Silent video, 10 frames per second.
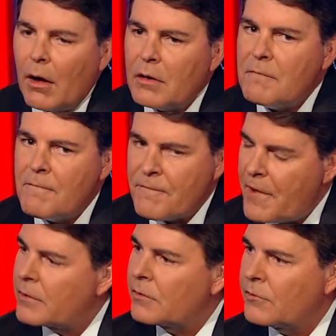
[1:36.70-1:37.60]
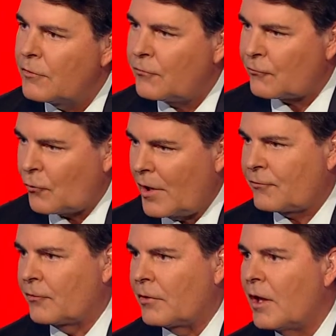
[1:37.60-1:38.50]
unfettered
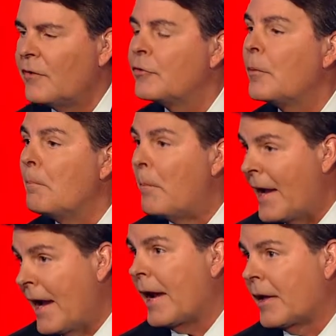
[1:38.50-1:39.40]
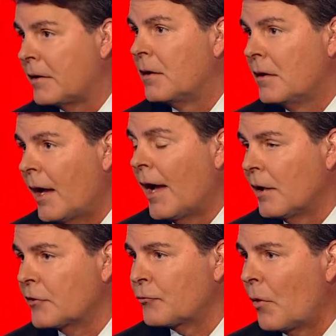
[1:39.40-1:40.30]
discretion to ban
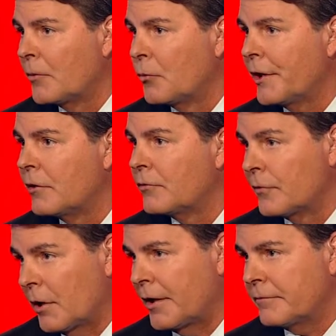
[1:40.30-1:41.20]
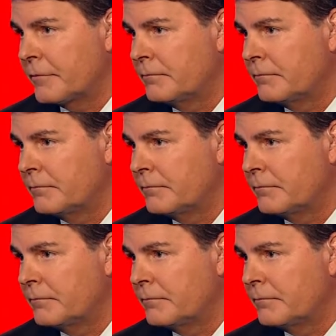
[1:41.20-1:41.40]
Alex Rodriguez for life.